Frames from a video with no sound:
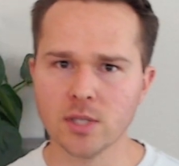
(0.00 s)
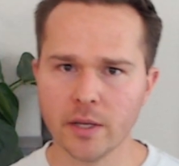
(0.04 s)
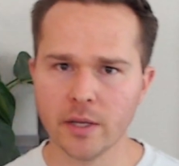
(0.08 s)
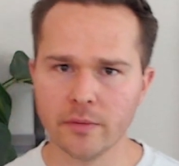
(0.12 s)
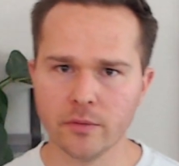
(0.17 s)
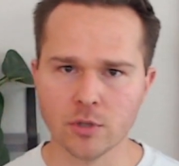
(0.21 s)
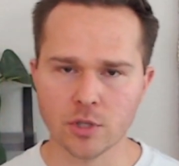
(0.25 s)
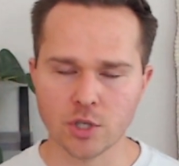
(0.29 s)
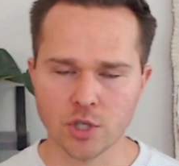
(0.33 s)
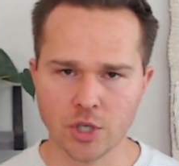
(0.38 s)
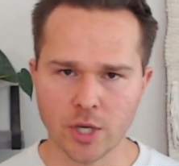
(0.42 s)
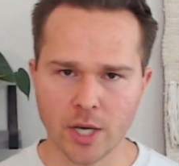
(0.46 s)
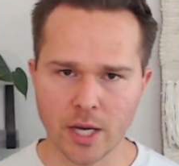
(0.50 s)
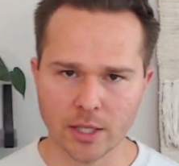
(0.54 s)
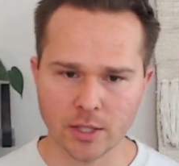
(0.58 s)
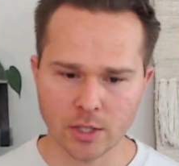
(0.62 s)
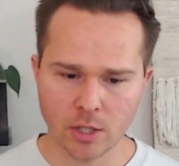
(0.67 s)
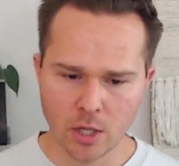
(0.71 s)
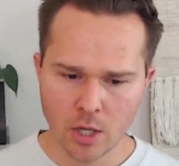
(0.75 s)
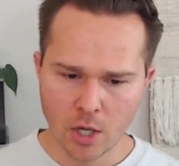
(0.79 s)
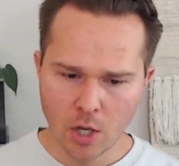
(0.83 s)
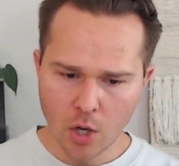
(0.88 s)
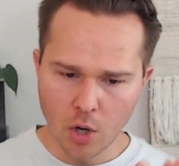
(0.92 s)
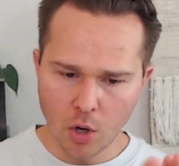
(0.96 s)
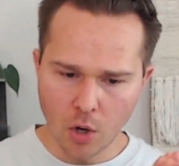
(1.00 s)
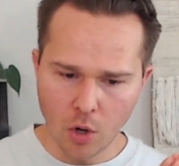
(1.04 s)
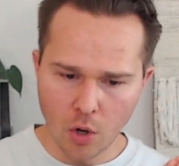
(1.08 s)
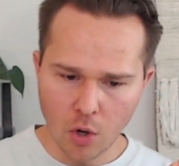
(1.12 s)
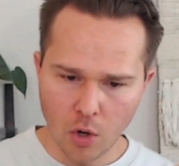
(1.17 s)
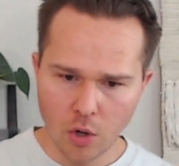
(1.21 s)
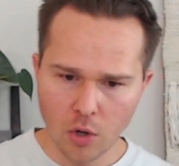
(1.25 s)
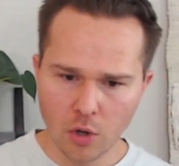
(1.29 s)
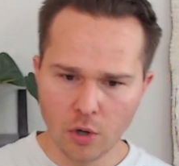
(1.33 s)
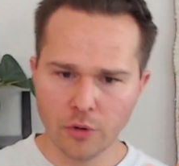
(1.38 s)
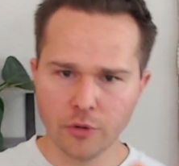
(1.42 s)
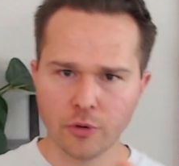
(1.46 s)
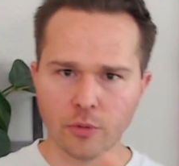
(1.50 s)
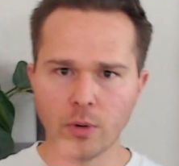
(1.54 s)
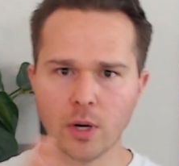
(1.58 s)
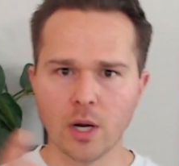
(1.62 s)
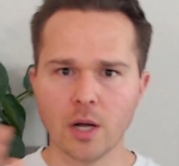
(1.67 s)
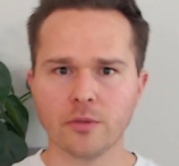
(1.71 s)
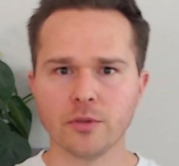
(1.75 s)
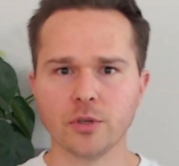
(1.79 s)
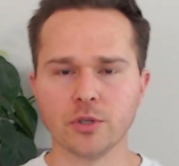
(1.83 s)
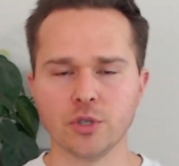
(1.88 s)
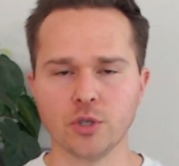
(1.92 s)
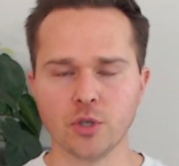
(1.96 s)
levels checked all
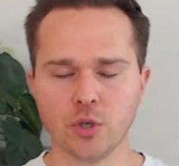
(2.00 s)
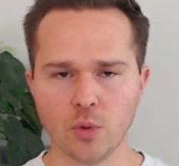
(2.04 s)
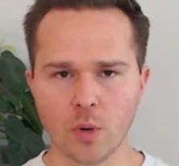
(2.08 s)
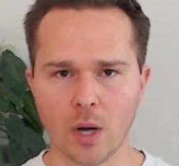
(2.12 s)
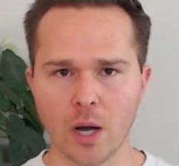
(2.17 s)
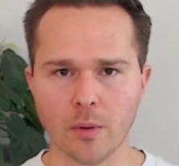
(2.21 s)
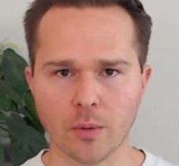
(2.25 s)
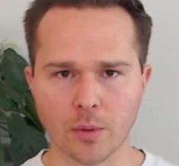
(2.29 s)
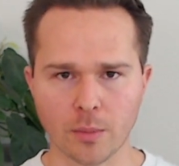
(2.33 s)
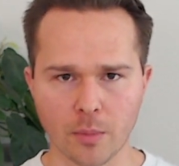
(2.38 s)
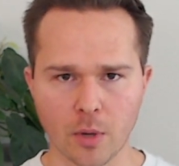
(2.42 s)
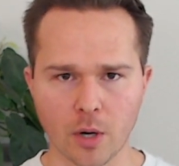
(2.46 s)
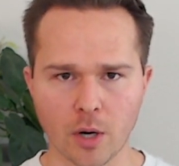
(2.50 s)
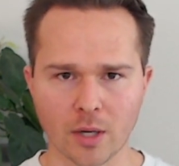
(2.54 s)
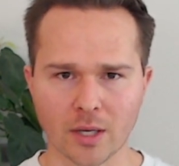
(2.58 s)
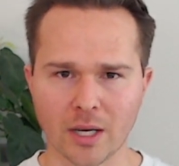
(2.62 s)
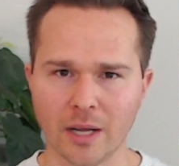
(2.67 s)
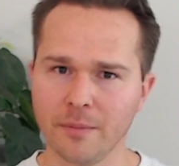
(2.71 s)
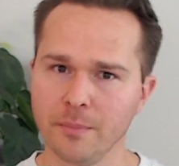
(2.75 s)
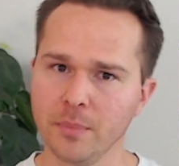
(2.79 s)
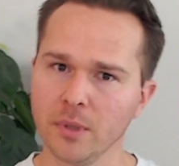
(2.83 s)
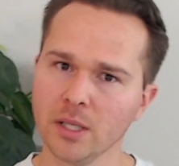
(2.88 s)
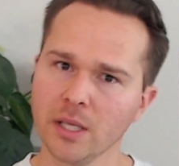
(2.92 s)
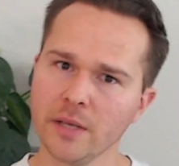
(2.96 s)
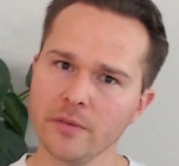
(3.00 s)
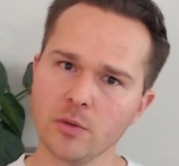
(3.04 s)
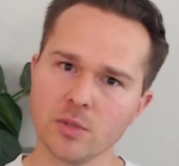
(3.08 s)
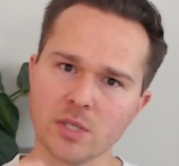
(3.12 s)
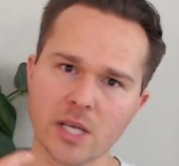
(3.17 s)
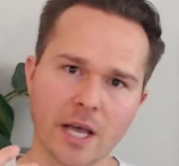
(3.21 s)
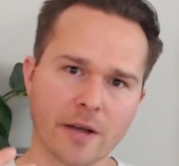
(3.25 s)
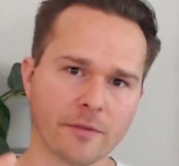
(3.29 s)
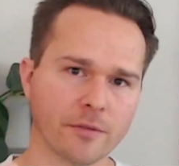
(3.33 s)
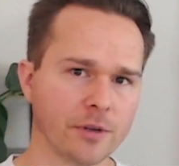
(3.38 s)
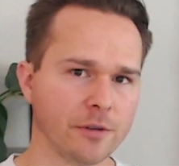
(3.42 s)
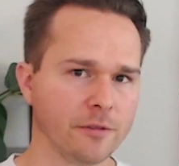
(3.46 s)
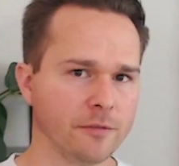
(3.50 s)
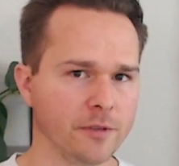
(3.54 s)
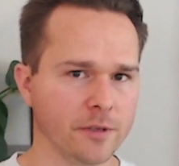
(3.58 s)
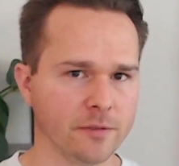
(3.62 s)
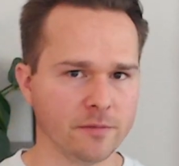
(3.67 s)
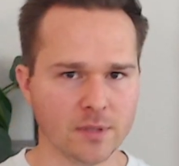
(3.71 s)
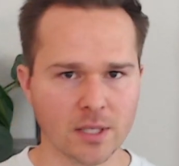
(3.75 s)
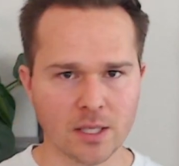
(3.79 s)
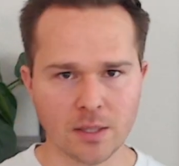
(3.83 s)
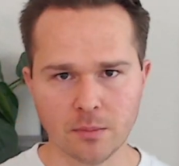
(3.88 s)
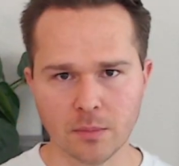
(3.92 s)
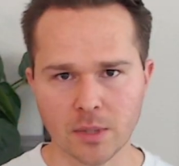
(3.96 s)
throughout the 2-hour mark. I believe it was every
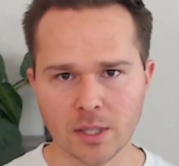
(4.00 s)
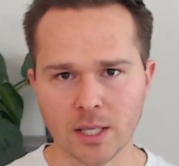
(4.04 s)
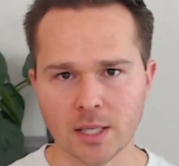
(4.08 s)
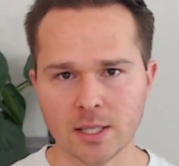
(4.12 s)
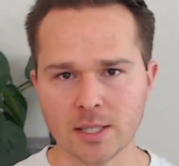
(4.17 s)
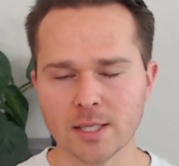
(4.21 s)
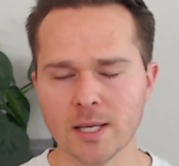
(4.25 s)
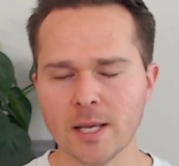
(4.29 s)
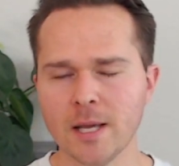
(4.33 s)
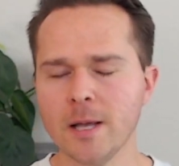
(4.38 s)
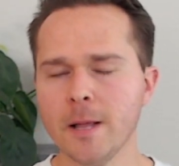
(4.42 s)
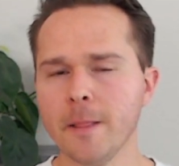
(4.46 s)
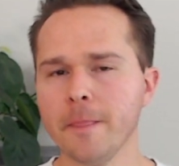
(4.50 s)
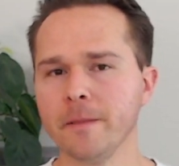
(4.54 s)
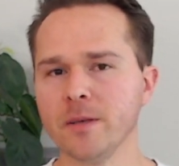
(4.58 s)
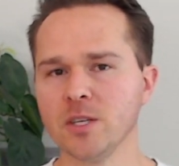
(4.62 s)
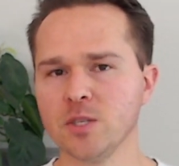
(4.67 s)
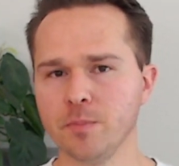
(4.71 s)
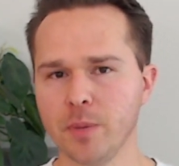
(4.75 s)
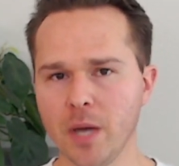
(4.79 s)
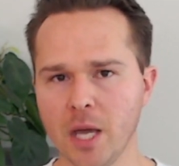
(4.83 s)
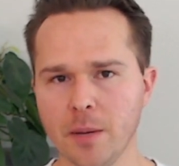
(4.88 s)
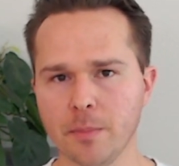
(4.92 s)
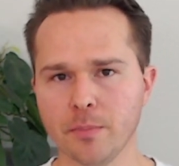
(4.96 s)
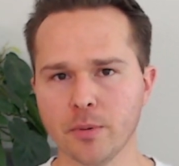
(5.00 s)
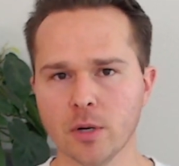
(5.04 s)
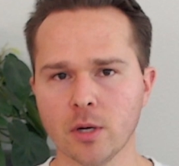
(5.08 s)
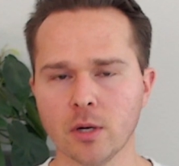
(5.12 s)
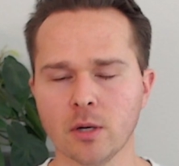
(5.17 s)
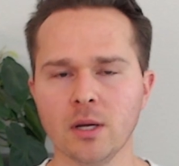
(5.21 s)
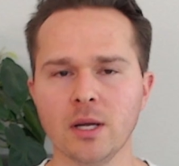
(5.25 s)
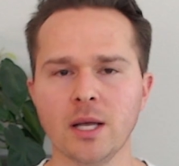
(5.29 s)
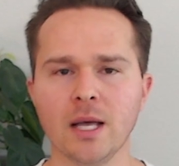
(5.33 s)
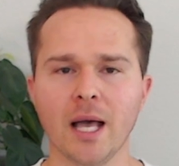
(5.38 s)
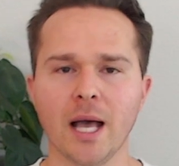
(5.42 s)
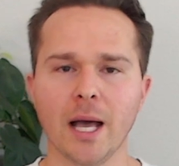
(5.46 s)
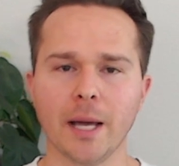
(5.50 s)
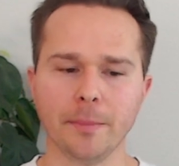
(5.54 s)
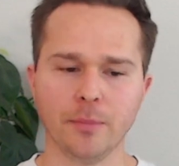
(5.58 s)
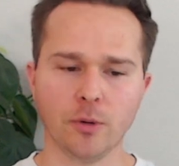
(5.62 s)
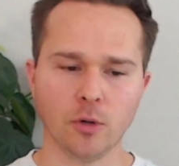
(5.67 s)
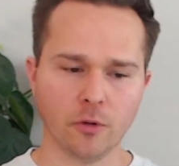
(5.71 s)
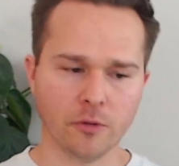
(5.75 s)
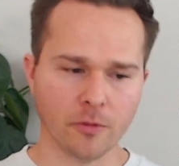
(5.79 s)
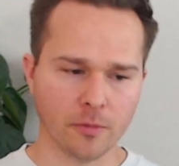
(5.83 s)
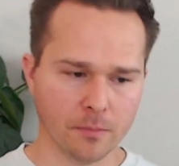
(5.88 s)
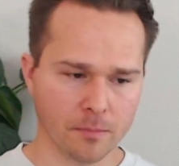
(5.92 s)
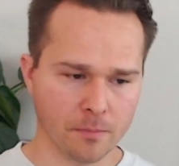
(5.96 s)
15 minutes. This paper had
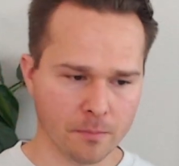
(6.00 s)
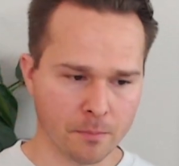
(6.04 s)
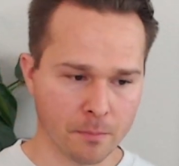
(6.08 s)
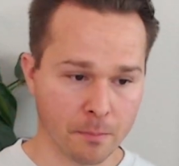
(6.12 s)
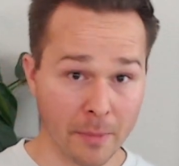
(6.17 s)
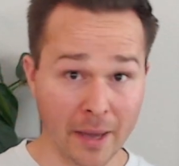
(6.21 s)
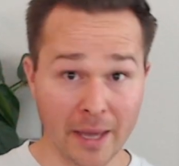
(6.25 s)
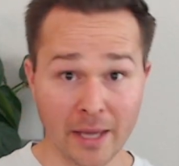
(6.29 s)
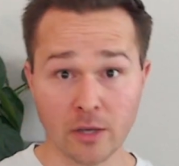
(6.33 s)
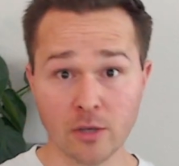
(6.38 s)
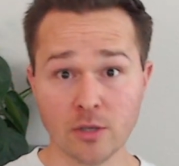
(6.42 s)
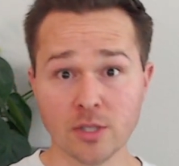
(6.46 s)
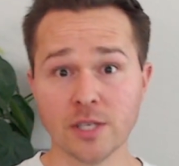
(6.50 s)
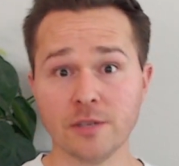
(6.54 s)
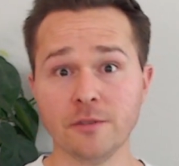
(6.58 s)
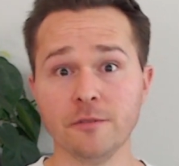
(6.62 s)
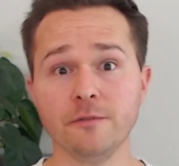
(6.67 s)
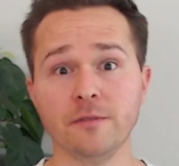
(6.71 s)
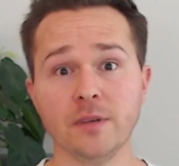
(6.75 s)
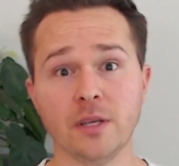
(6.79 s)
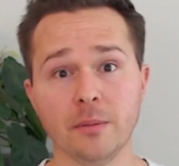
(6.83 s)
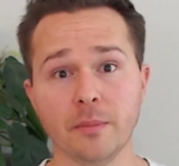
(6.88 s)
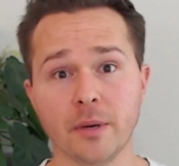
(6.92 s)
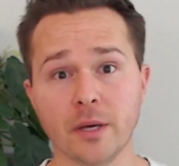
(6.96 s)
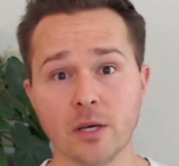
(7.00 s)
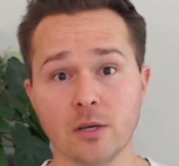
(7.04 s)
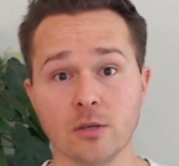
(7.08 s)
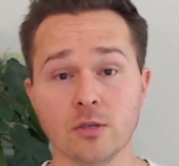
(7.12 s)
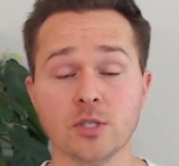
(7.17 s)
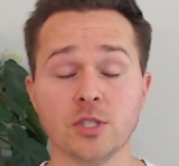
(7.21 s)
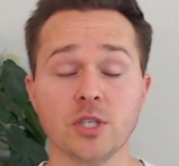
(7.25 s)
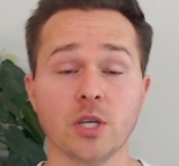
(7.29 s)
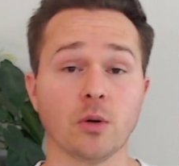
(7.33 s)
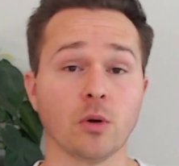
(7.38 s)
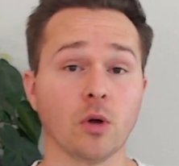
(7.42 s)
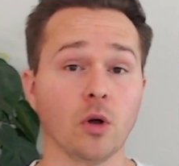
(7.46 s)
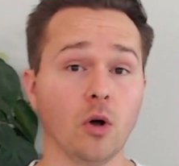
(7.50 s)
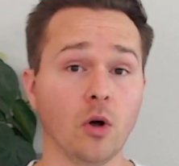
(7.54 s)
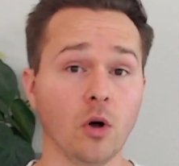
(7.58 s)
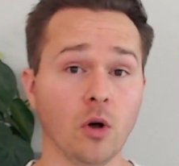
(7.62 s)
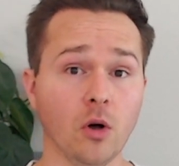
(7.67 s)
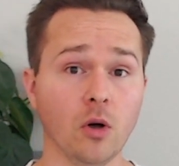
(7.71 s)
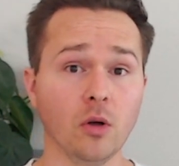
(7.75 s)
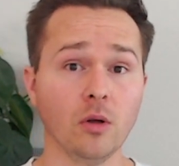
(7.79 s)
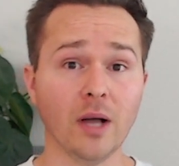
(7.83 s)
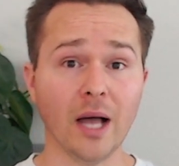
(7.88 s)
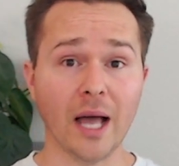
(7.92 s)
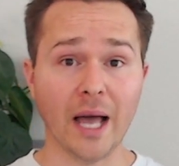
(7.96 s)
both males and females. They are
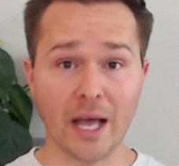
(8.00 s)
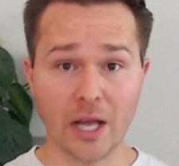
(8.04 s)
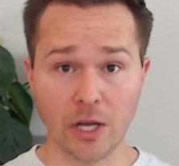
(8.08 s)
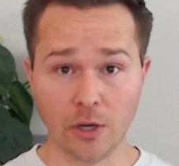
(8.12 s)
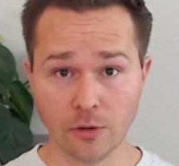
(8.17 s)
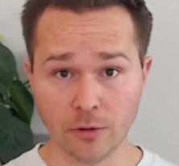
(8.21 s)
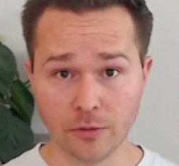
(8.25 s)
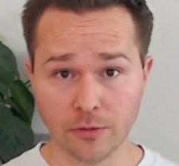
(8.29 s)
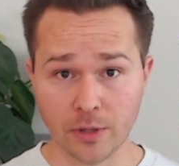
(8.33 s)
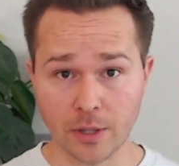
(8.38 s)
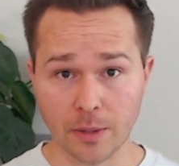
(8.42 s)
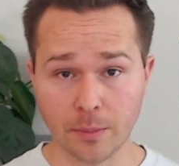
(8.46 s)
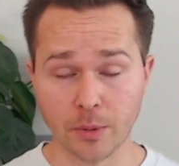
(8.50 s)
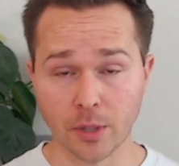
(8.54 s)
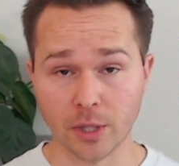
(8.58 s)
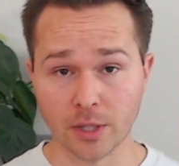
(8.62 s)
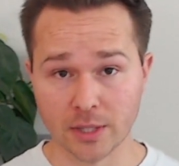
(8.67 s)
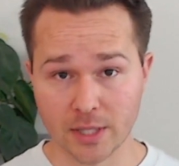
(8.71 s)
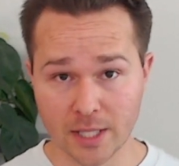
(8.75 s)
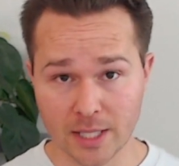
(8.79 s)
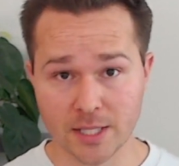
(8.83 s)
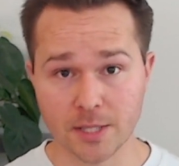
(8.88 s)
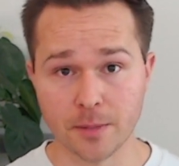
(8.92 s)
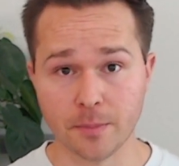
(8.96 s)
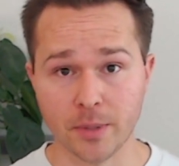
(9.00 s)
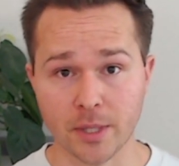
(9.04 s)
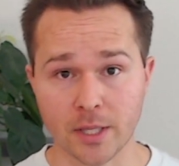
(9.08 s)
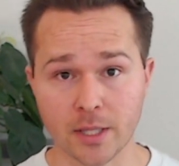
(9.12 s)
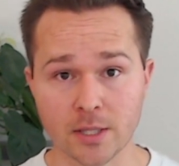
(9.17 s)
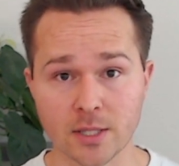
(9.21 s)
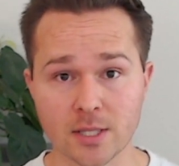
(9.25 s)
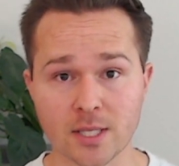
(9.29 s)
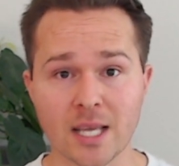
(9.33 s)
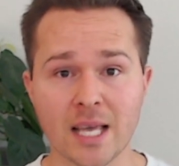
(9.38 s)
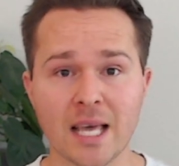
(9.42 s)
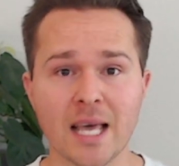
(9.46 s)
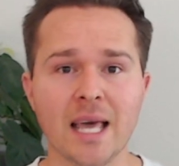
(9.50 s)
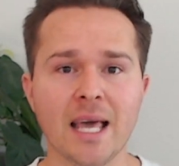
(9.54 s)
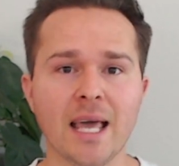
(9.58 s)
all healthy participants.